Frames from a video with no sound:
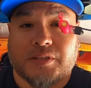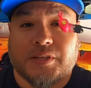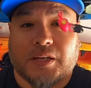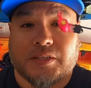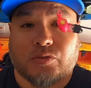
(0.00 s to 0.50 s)
is a
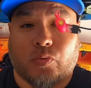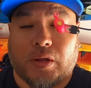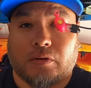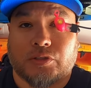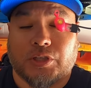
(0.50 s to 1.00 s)
Texas
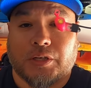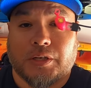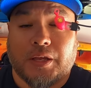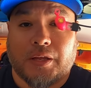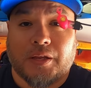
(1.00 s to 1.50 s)
Rattler
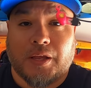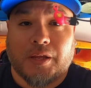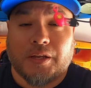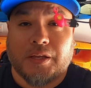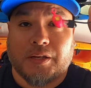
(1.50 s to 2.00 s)
jig head,
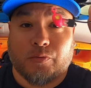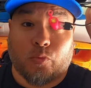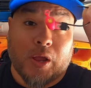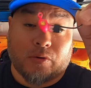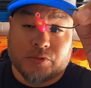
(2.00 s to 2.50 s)
and it, it
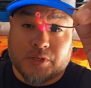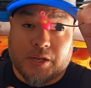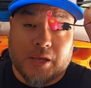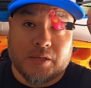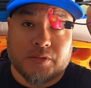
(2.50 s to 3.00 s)
rattles.
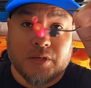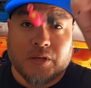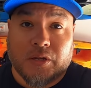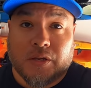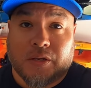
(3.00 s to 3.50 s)
It has,
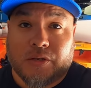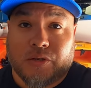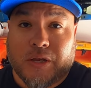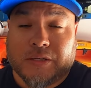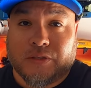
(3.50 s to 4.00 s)

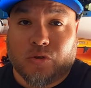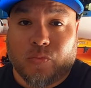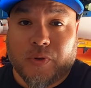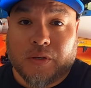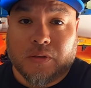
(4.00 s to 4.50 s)
it has a
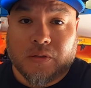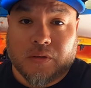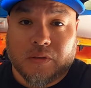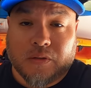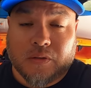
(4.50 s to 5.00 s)
little bit of
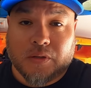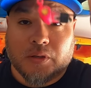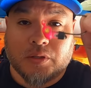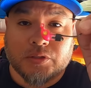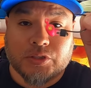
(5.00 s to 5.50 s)

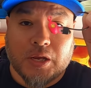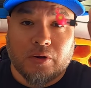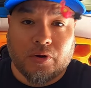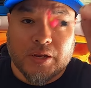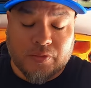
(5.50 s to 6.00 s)
chatter